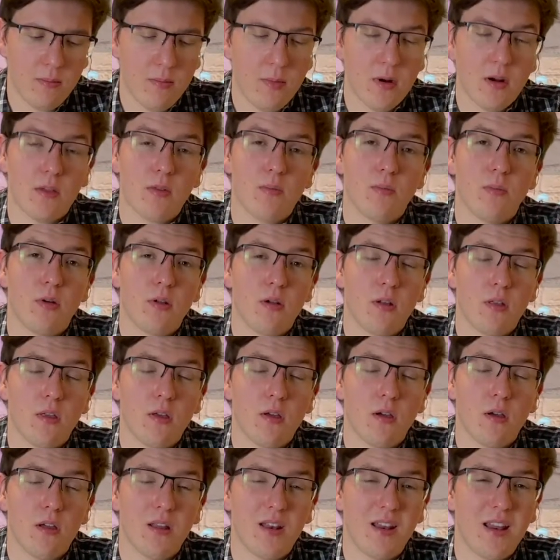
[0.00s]
Mark's puts
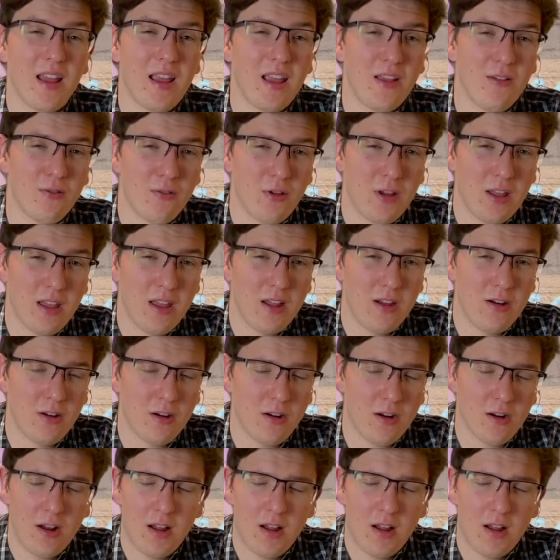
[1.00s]
on every year.